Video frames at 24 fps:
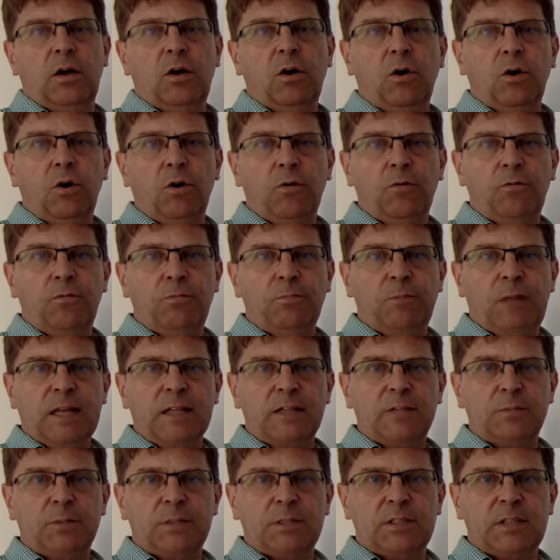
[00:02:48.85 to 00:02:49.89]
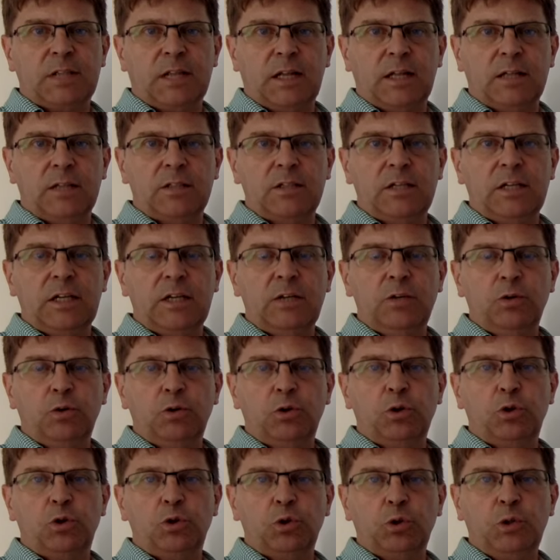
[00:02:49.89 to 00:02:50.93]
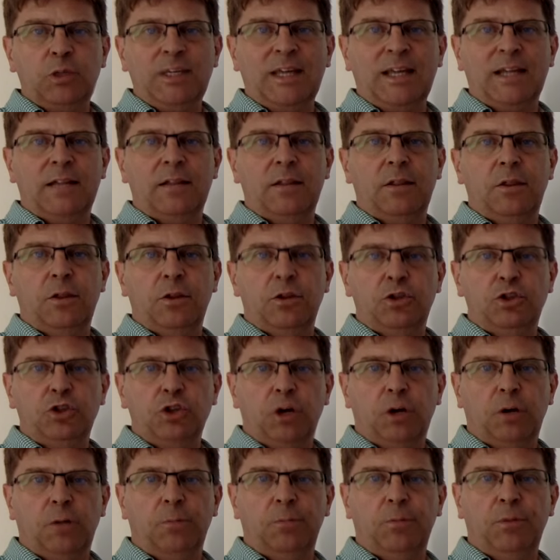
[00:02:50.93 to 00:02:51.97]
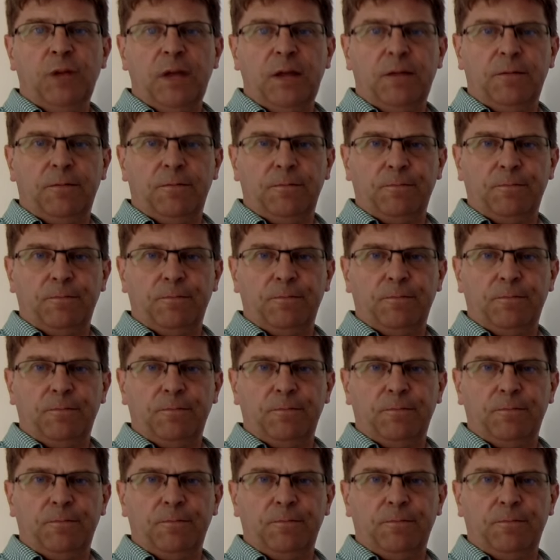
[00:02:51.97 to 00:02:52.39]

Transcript: of management styles in order to get the job done.